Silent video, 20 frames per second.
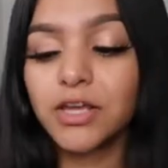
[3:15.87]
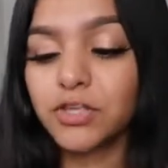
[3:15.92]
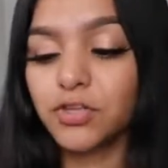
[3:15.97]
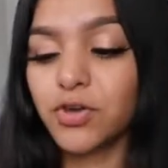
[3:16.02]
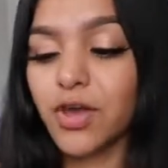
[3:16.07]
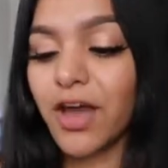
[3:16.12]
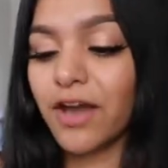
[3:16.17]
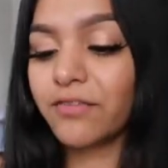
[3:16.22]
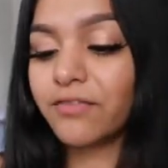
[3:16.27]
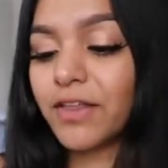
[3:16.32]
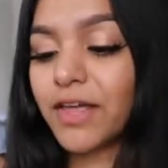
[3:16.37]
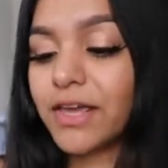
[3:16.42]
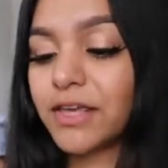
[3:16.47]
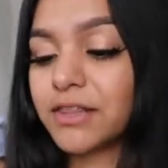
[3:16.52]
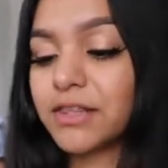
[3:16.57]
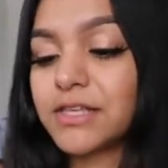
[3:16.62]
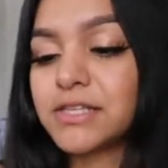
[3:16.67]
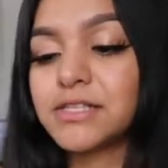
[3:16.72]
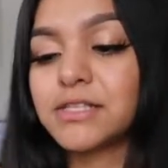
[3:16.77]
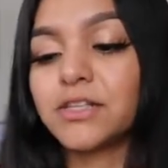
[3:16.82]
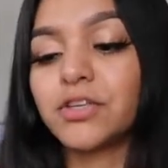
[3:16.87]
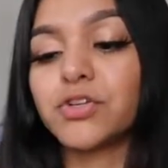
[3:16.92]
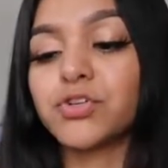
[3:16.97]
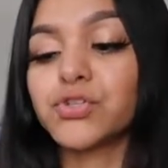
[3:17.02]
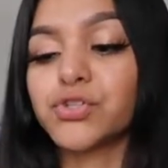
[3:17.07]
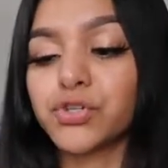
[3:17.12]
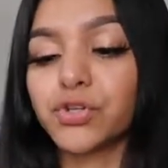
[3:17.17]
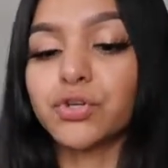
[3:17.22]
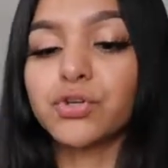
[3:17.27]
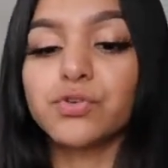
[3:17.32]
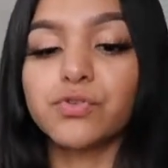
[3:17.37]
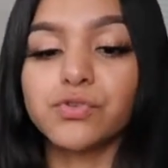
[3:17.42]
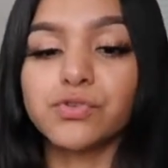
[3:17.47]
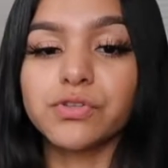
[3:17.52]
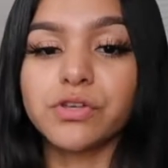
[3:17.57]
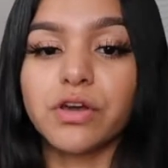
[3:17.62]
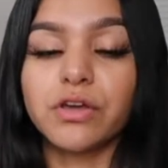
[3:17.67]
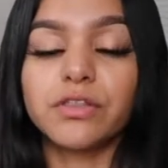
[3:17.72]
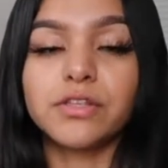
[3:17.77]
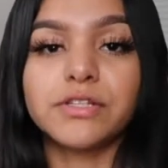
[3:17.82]
you have like these little circles
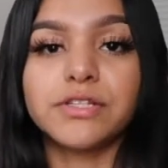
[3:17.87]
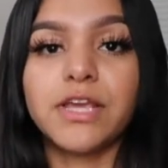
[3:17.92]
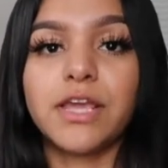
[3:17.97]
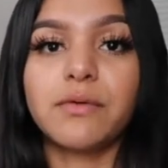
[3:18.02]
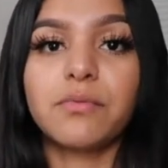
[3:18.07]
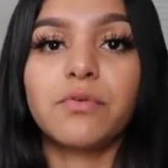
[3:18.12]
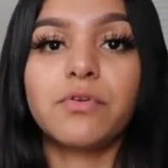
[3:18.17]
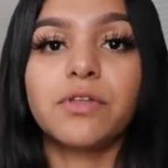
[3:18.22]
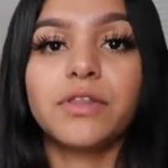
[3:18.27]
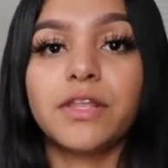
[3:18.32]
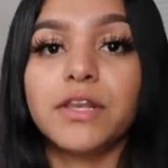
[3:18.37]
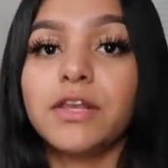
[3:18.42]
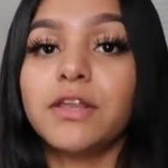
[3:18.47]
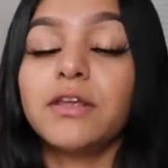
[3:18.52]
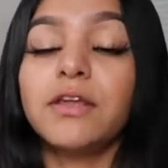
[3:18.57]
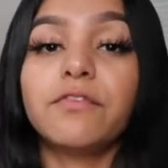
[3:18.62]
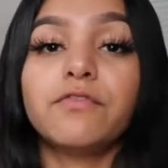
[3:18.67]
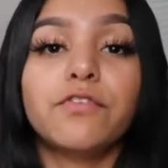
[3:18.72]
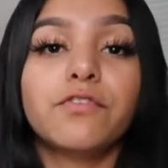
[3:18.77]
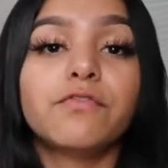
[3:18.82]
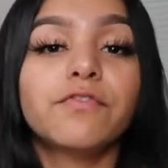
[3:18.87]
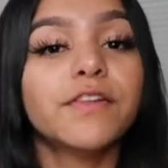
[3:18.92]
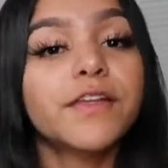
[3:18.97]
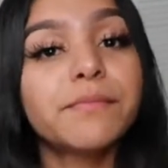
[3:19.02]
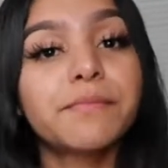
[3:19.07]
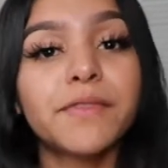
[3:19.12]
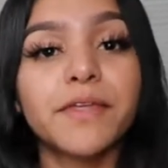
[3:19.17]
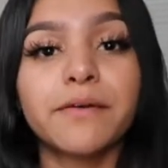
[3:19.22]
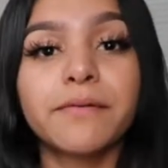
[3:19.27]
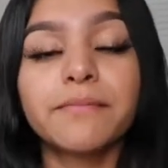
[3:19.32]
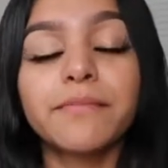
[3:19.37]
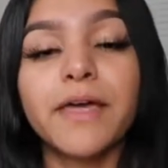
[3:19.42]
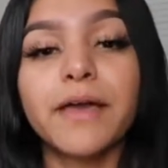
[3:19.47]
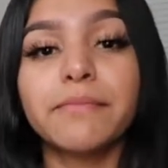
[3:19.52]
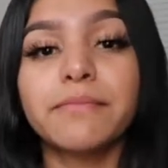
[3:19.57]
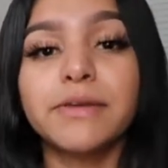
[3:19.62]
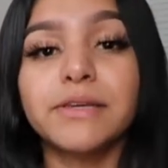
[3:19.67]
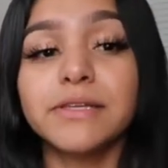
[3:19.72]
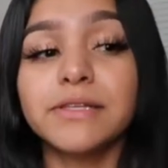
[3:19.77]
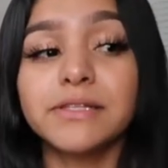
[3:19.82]
on the table, and then if you flip them,
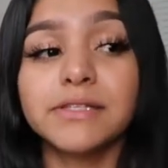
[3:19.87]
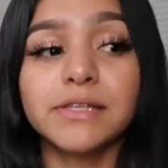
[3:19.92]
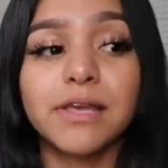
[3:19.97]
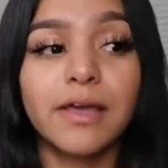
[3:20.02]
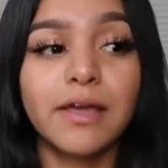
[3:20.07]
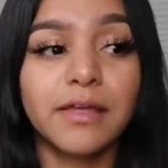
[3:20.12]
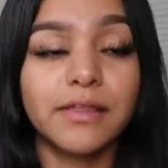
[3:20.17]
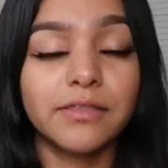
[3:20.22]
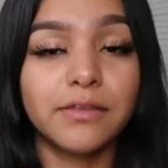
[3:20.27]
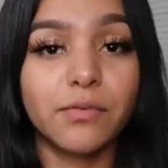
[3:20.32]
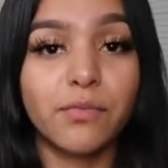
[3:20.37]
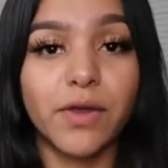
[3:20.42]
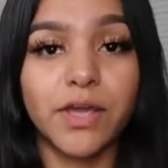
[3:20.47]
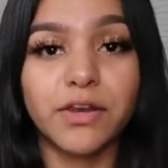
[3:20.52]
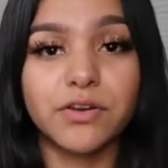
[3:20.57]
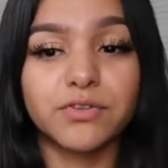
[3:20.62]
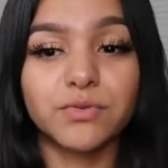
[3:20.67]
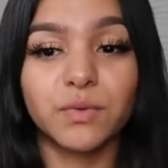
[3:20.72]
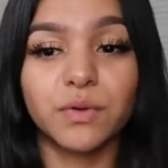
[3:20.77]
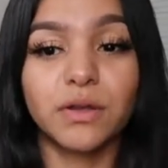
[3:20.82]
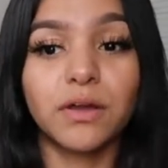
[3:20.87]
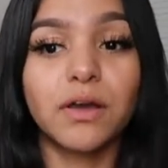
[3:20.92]
that means the waiters